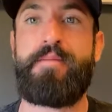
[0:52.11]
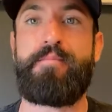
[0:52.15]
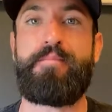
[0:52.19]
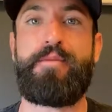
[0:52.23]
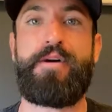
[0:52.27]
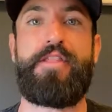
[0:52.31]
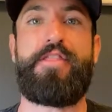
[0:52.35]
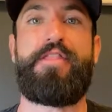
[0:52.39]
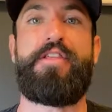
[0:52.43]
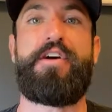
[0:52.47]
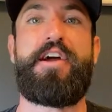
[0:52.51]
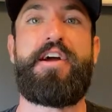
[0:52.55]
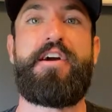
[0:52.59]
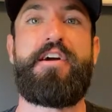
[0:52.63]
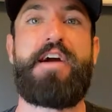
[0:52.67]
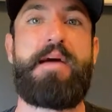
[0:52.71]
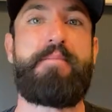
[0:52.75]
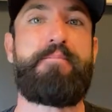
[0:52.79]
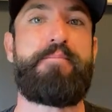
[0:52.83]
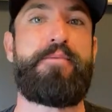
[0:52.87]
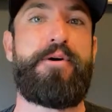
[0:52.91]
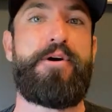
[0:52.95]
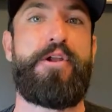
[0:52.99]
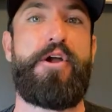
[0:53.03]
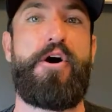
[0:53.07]
But there I
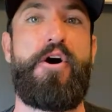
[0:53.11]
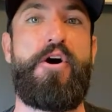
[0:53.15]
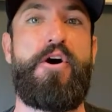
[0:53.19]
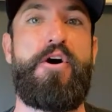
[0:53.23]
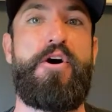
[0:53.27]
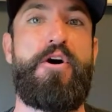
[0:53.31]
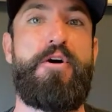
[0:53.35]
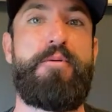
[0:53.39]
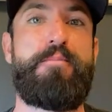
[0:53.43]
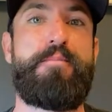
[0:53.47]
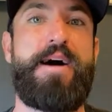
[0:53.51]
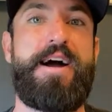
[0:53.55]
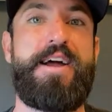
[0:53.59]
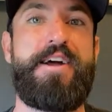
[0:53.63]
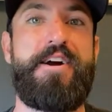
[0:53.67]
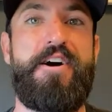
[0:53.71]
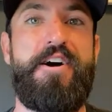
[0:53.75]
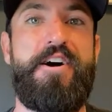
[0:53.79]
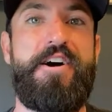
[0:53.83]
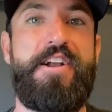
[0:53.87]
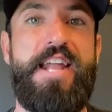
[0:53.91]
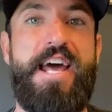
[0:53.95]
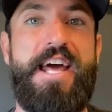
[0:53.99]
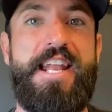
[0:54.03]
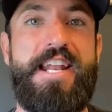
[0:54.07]
put all my
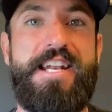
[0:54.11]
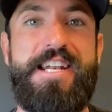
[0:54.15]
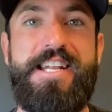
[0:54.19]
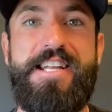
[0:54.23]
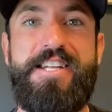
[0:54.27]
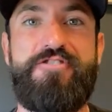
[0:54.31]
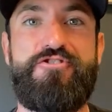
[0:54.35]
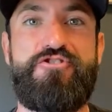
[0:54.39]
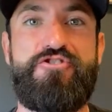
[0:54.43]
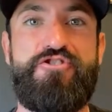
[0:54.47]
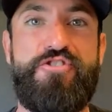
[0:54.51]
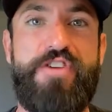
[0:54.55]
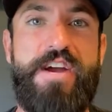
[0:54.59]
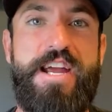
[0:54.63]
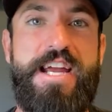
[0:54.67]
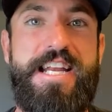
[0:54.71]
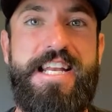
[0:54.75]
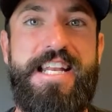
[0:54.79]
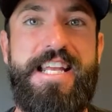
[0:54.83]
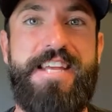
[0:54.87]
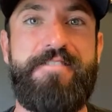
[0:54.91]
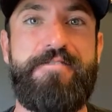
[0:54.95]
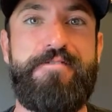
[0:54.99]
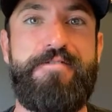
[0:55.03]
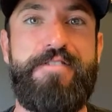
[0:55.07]
unedited
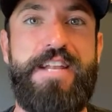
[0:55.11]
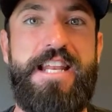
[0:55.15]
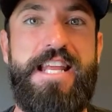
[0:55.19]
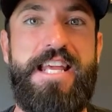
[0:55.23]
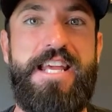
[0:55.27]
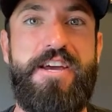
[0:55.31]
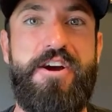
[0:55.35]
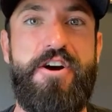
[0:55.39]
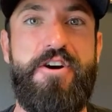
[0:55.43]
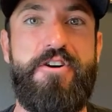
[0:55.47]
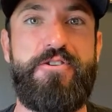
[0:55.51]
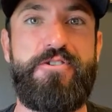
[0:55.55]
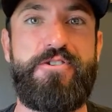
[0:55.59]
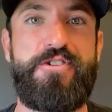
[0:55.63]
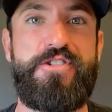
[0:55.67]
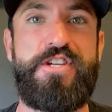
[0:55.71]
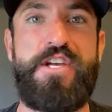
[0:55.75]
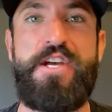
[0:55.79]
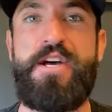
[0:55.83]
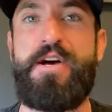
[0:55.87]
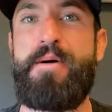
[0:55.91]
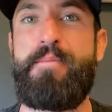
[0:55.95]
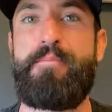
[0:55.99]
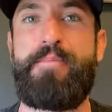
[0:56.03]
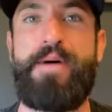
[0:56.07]
training
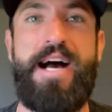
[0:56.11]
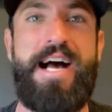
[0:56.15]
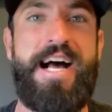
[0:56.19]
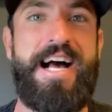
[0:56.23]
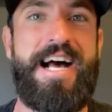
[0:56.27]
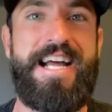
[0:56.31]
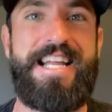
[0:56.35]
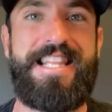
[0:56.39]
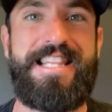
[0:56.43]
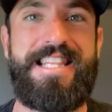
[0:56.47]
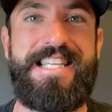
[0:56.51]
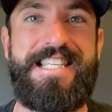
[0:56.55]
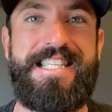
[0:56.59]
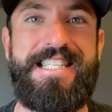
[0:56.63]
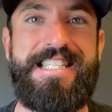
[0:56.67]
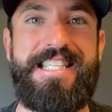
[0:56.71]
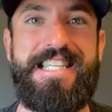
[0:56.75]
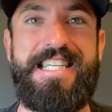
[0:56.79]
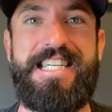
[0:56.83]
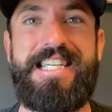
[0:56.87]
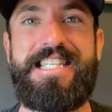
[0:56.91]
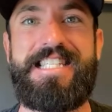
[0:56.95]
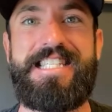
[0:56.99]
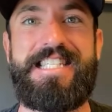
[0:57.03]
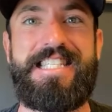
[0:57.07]
videos, behind the
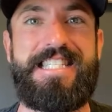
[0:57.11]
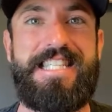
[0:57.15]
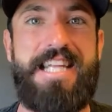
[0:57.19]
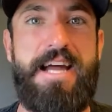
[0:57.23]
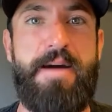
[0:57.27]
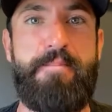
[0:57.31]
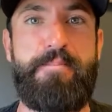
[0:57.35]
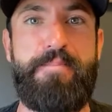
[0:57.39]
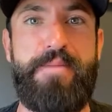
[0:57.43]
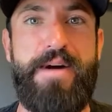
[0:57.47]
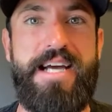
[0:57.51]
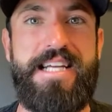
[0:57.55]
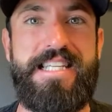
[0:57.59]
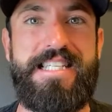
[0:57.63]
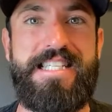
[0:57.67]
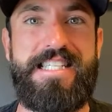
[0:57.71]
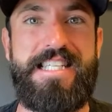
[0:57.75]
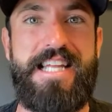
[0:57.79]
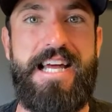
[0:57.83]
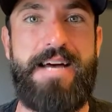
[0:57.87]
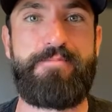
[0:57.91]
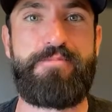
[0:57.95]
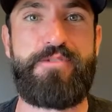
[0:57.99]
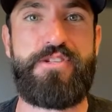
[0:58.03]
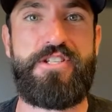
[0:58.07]
scenes,
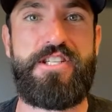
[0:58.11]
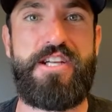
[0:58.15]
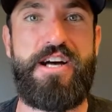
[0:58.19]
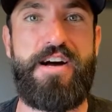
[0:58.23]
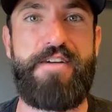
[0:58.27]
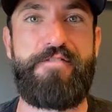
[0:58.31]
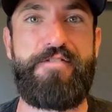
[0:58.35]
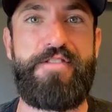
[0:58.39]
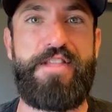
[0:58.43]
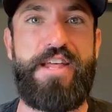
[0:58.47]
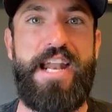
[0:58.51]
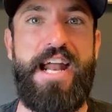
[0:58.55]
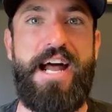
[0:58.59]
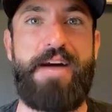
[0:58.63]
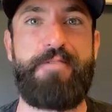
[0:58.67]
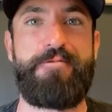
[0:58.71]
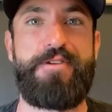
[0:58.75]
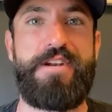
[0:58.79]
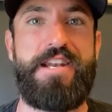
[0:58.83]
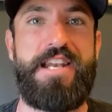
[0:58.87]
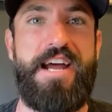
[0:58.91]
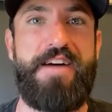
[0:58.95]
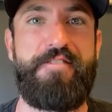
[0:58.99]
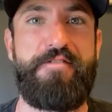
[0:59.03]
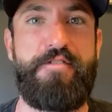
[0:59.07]
step-by-step stuff that I
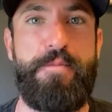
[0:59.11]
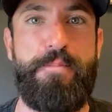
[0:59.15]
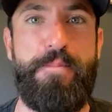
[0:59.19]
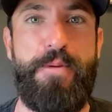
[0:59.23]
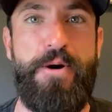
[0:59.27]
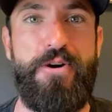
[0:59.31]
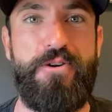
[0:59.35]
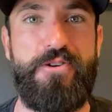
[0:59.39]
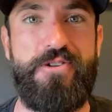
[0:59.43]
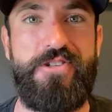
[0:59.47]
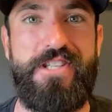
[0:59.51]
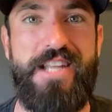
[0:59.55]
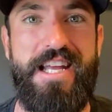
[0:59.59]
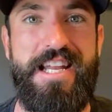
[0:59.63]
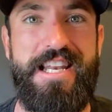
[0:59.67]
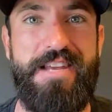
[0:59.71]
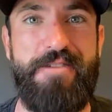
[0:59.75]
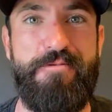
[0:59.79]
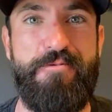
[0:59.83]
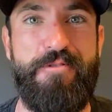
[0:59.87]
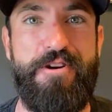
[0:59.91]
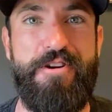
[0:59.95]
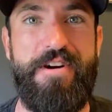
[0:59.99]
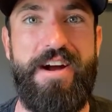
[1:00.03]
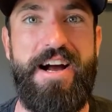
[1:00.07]
would never post
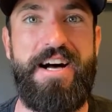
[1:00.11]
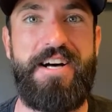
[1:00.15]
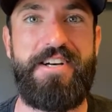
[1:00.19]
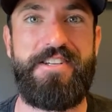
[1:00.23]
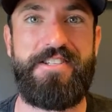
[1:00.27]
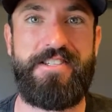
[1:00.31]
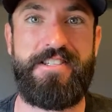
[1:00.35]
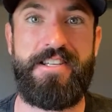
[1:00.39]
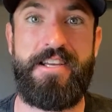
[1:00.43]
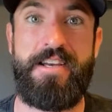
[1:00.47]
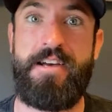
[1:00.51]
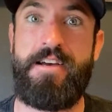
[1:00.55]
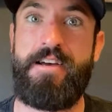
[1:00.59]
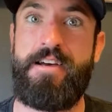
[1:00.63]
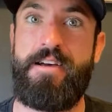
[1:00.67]
anywhere else.